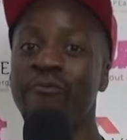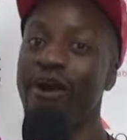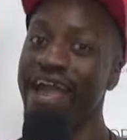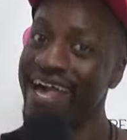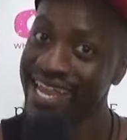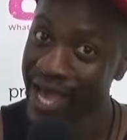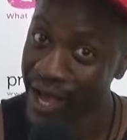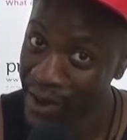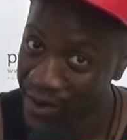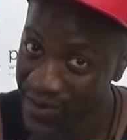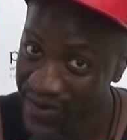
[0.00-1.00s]
Well,
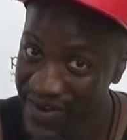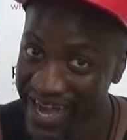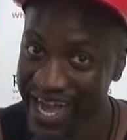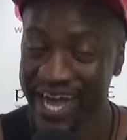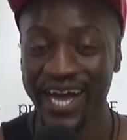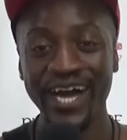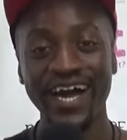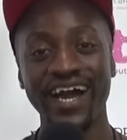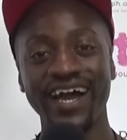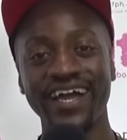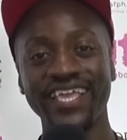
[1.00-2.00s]
hello.
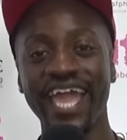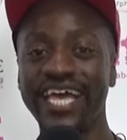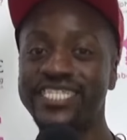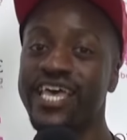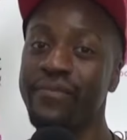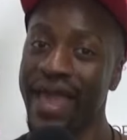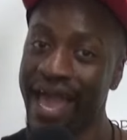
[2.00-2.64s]
Yes, I'm